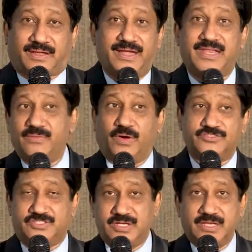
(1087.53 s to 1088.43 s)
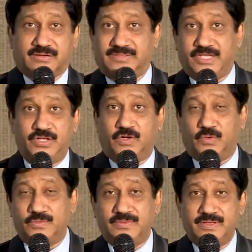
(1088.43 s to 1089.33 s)
And he was, you
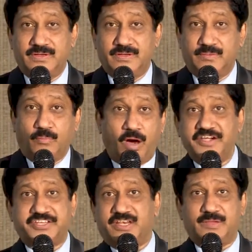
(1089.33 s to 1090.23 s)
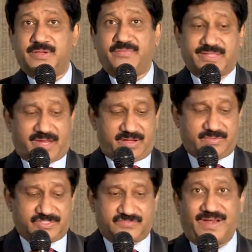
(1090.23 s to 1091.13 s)
know, monitoring me whether I
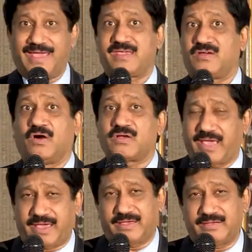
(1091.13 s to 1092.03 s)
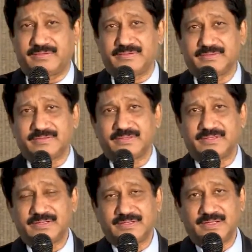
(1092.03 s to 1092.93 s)
was flying okay.
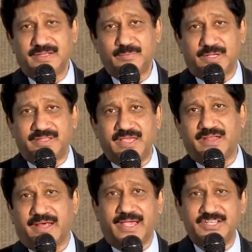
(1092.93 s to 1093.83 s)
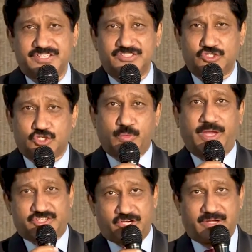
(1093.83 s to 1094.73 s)
But there arose a
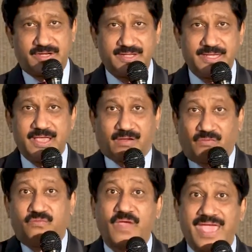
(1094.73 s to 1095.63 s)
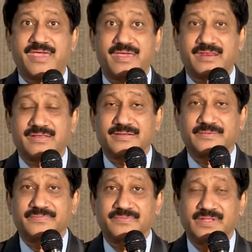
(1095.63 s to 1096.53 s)
situation where
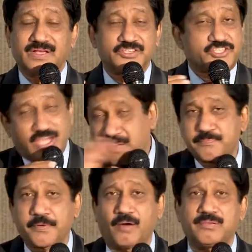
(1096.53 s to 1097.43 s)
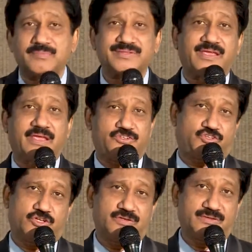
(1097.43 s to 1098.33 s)
some problem in the
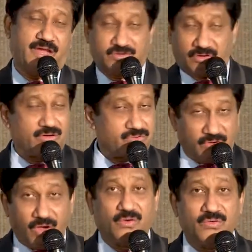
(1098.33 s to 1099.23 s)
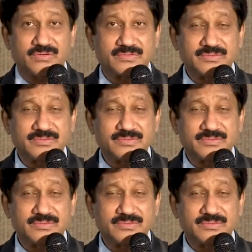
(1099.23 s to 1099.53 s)
engine, I do not know,